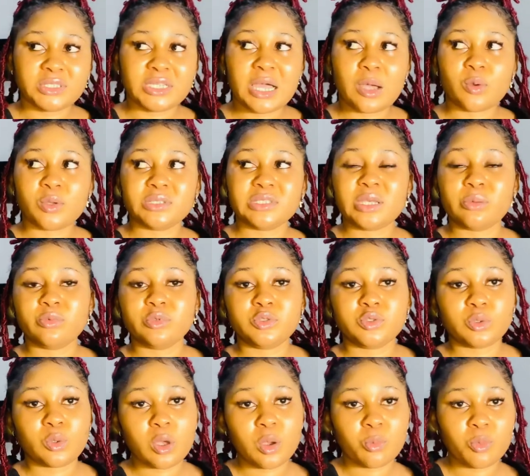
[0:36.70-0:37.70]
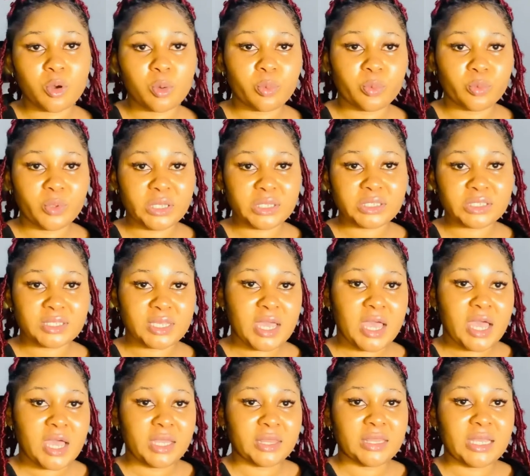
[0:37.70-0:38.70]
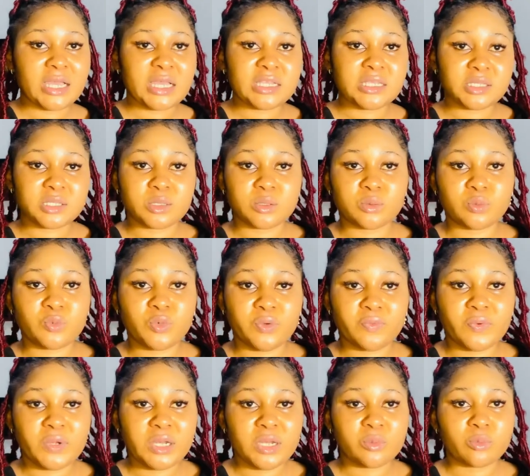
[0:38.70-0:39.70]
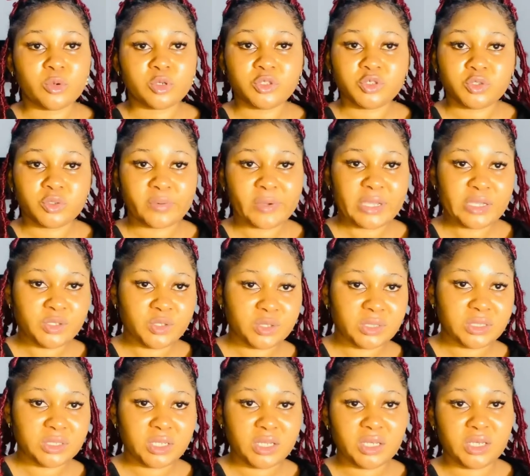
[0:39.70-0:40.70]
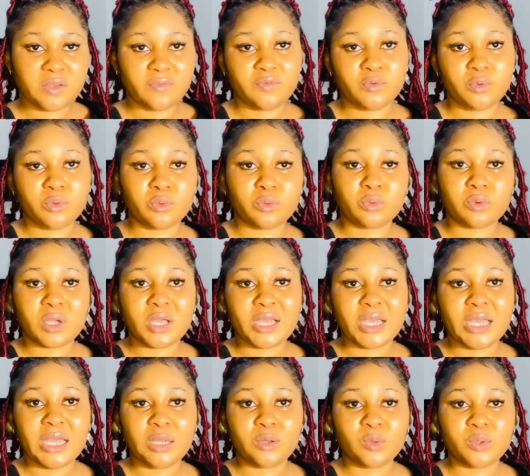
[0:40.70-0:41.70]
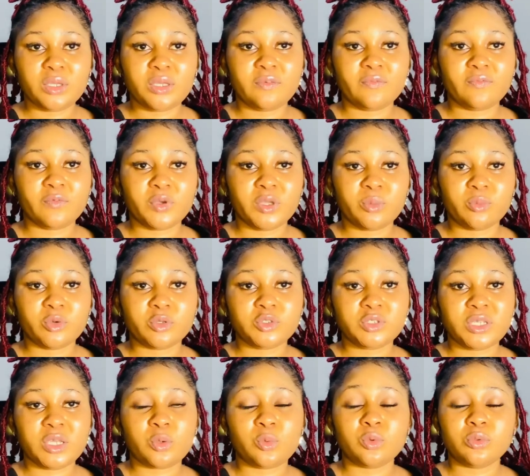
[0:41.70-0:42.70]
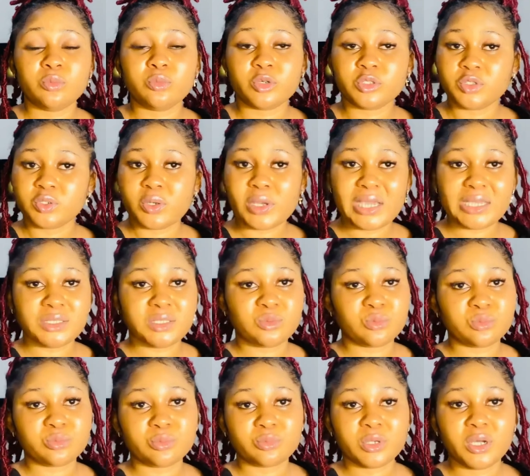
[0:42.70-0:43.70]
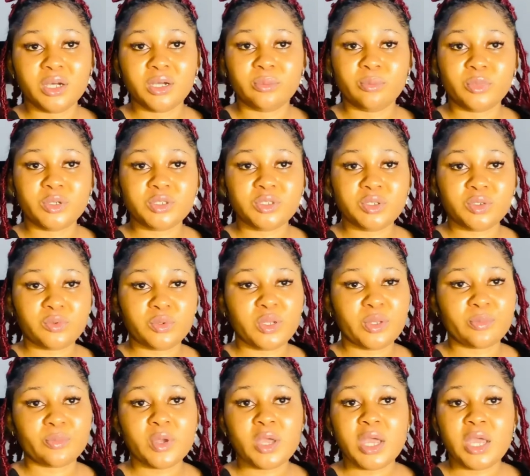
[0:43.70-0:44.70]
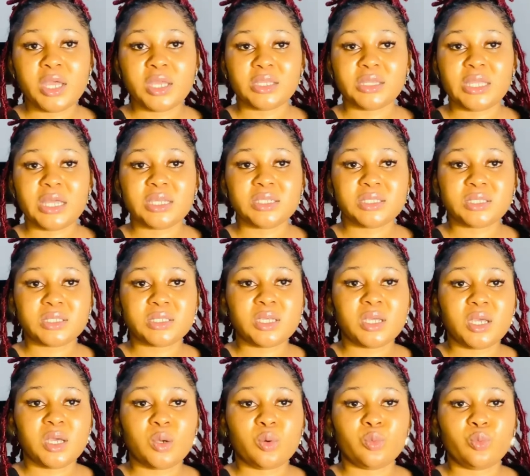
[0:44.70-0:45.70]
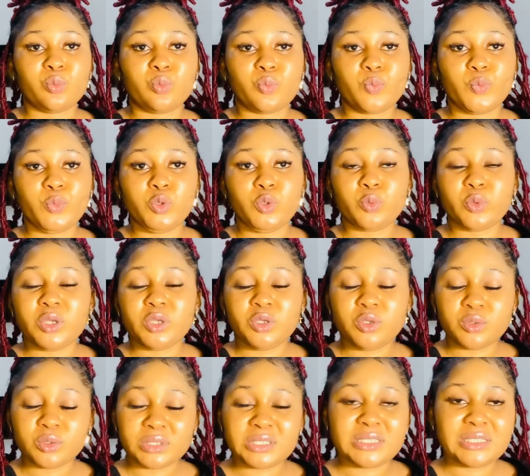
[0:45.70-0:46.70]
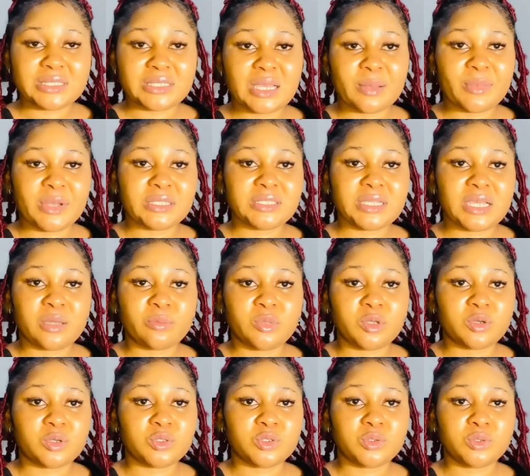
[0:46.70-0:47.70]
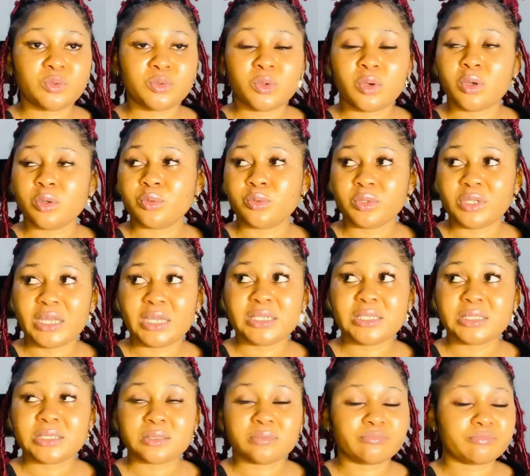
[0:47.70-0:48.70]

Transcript: that I was able to come up with that will really moisturize your skin if you are looking for a good moisturizing body cream that you will use this harmattan, because you all know that